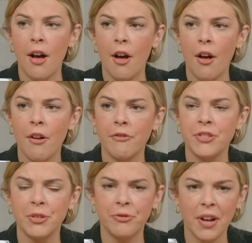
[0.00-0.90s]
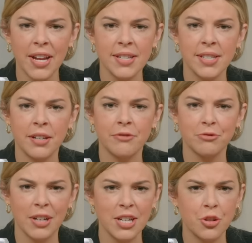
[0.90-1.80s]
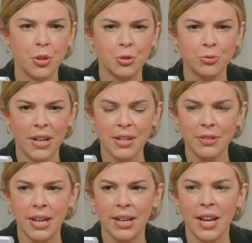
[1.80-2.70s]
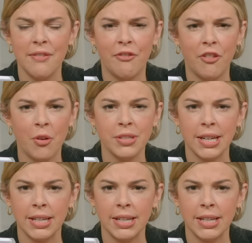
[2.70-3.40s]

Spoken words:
of divisive racial rhetoric and false